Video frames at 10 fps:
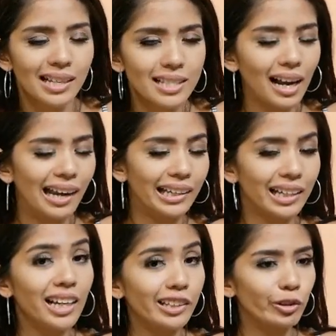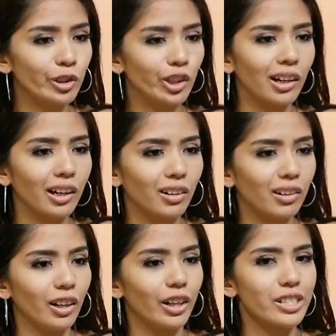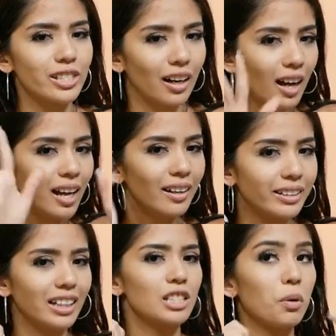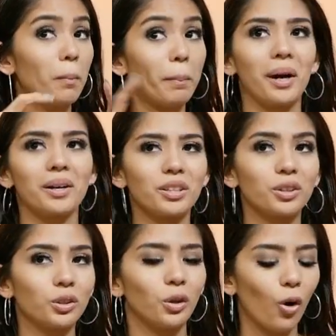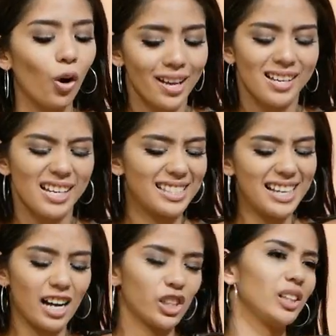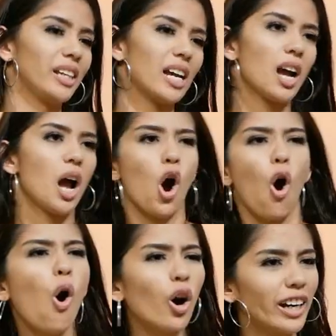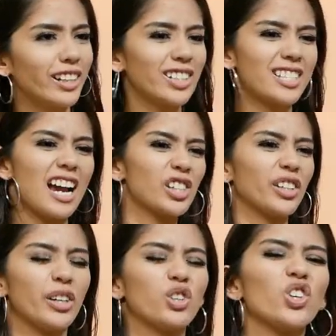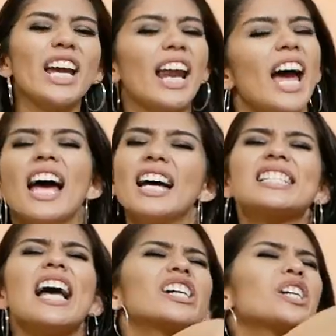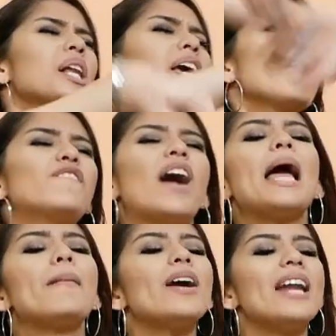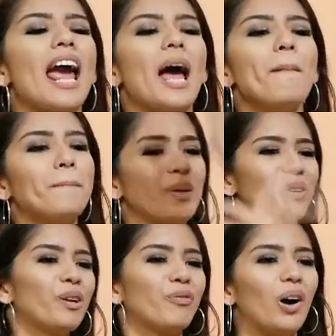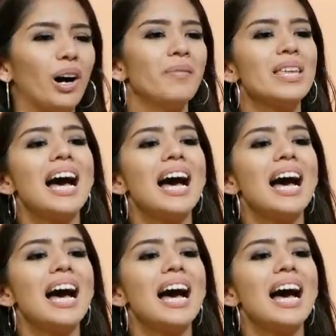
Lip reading: Kasi kala nila, neutral lang yung colors ng nails mo. Pero sa totoo, it's actually orange, it's actually green, it's actually vibrant and beautiful.